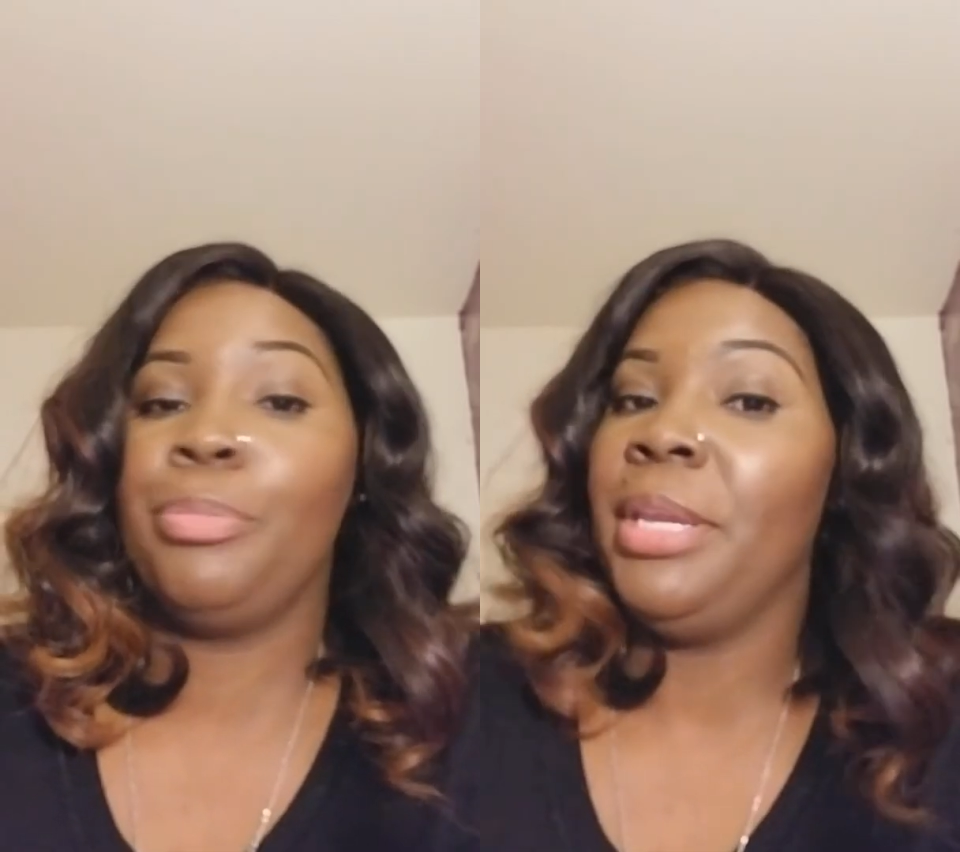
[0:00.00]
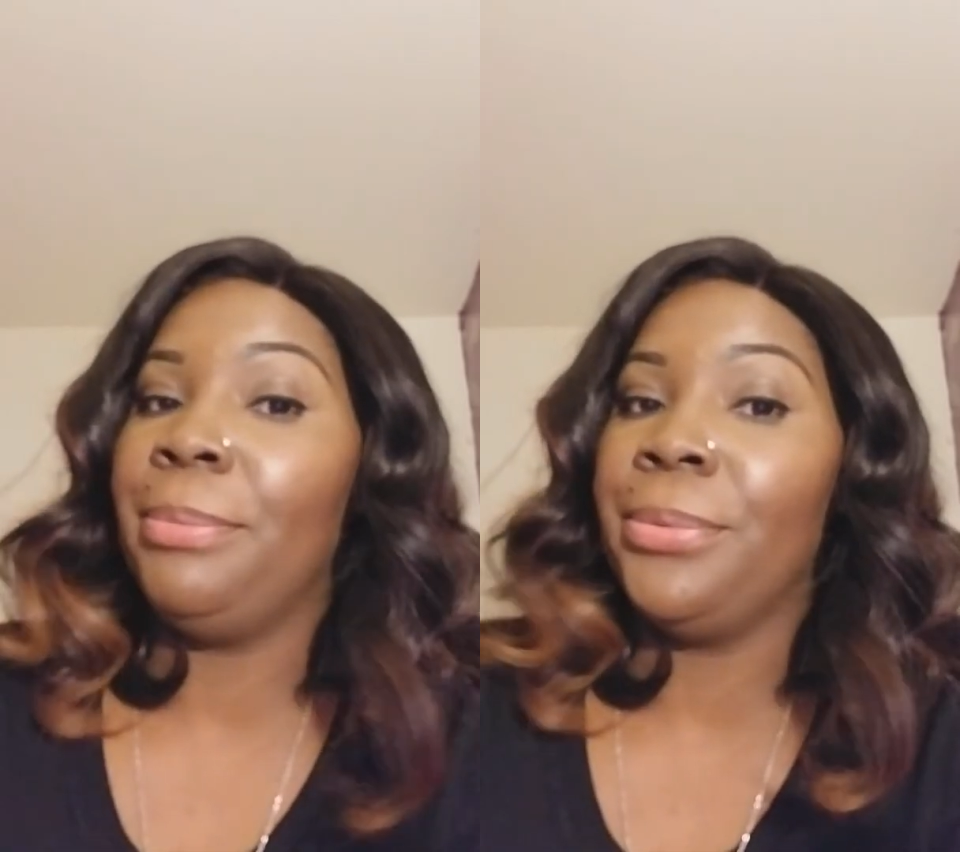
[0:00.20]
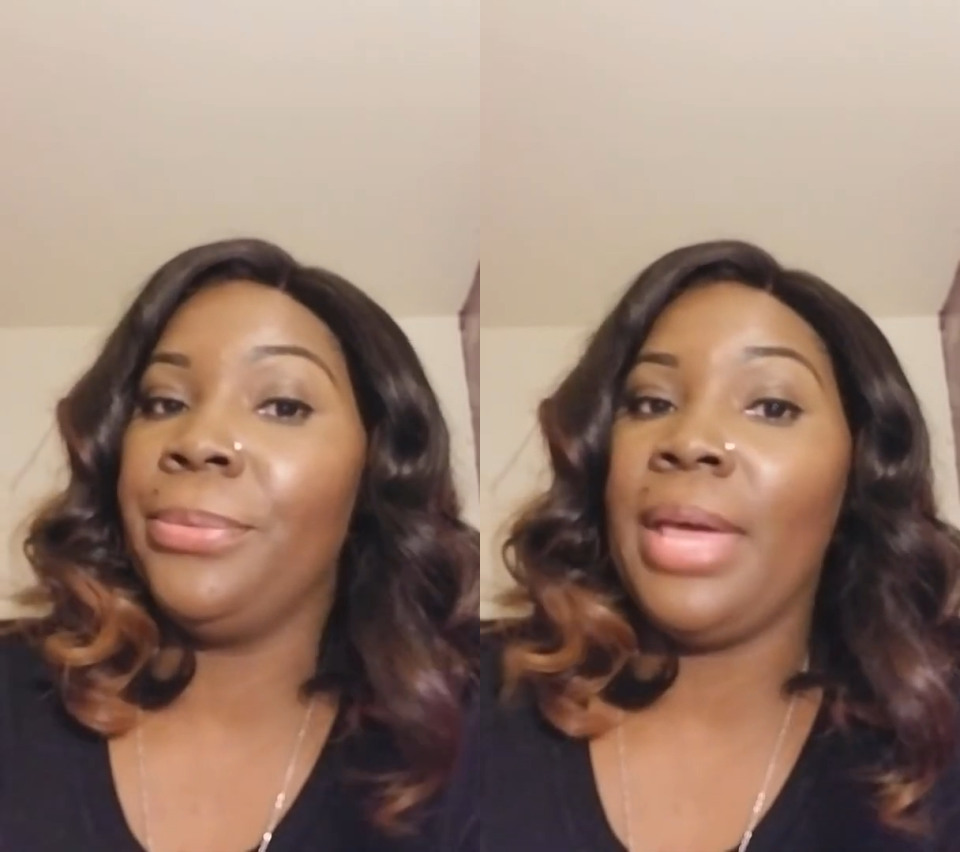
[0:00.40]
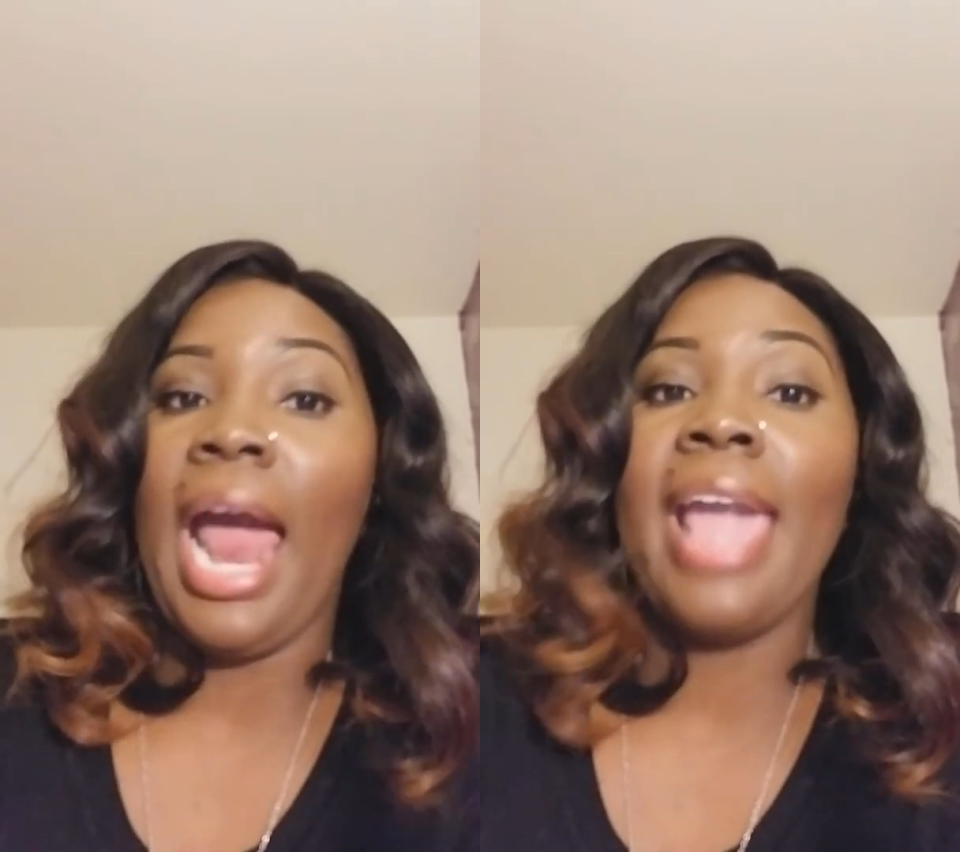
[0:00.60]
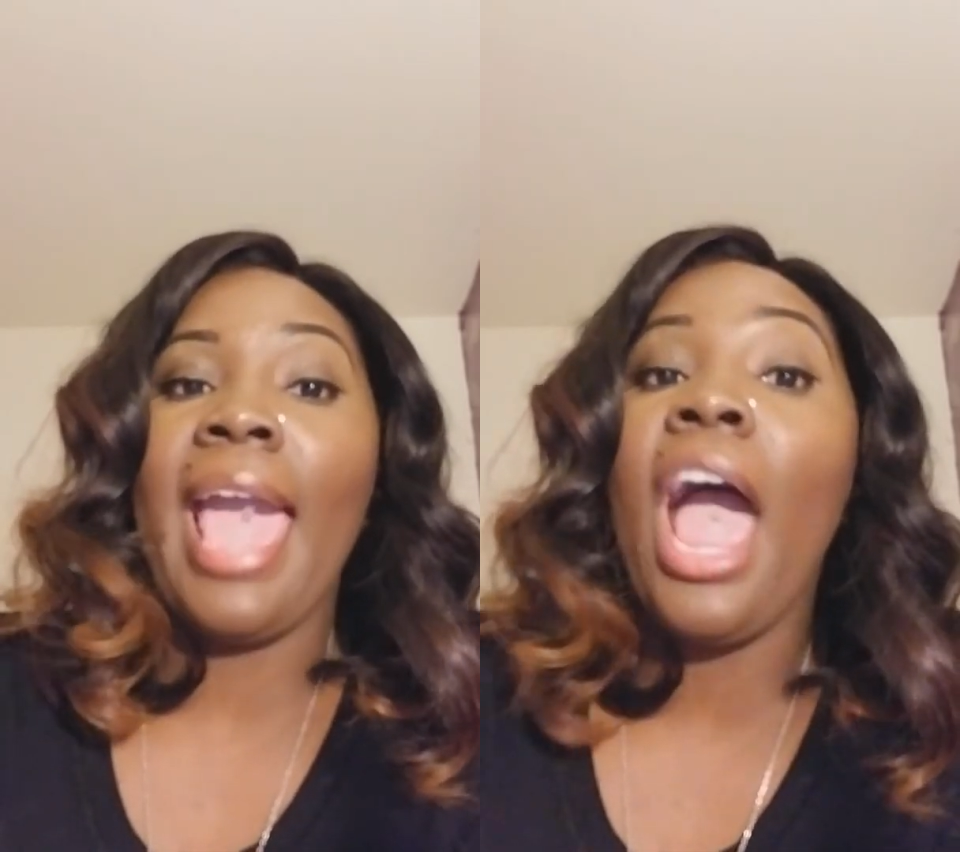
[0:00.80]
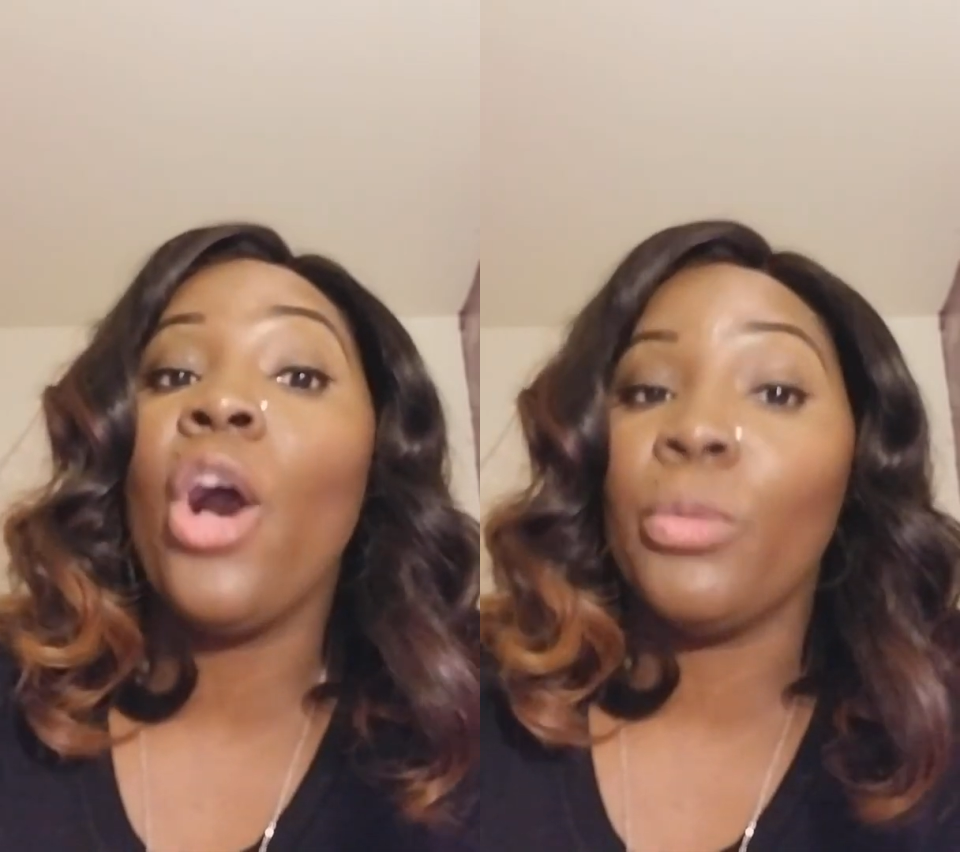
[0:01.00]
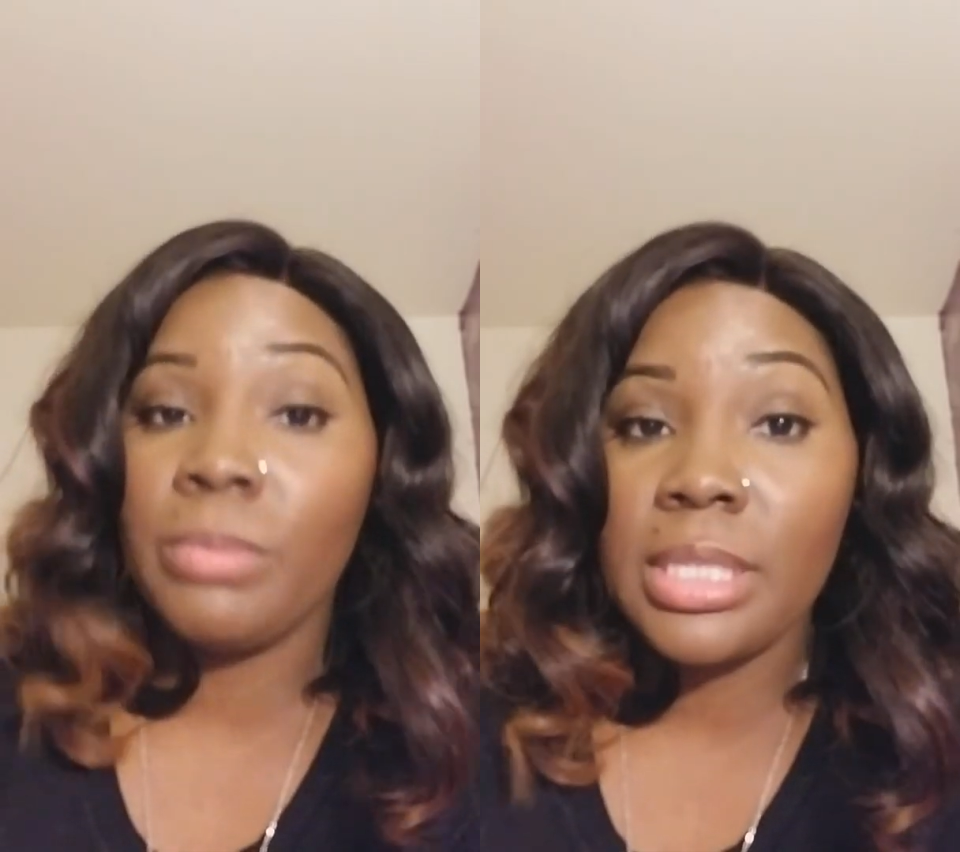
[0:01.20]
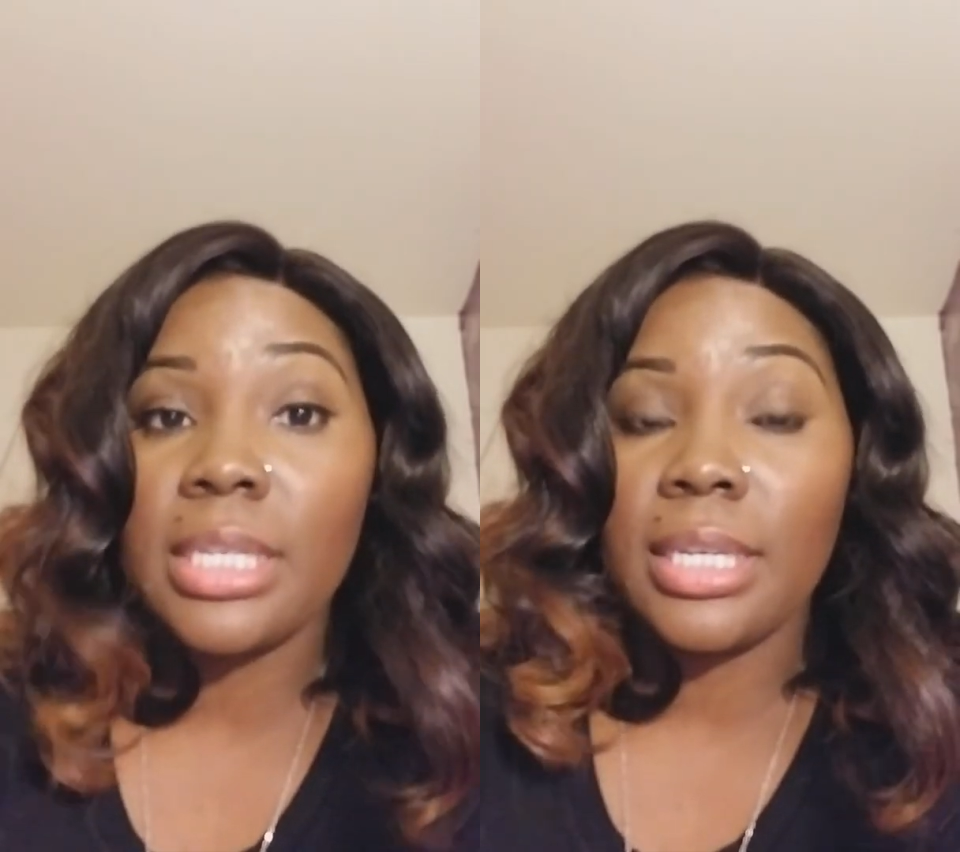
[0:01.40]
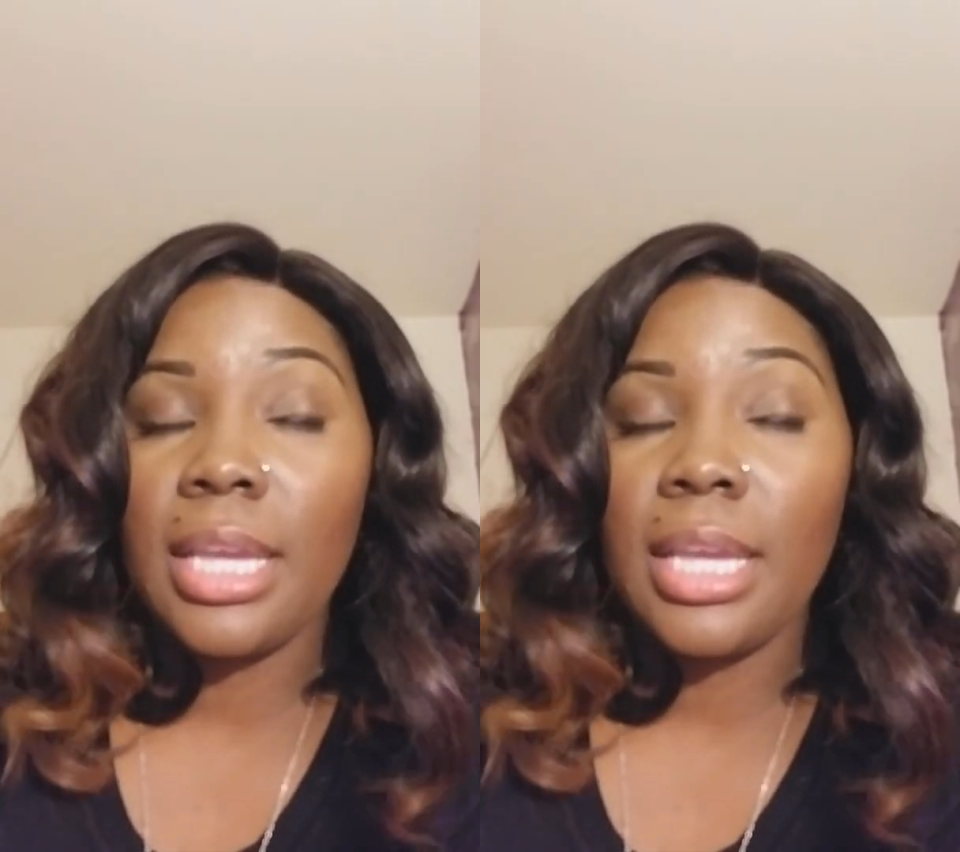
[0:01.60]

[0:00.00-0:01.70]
people that I helped.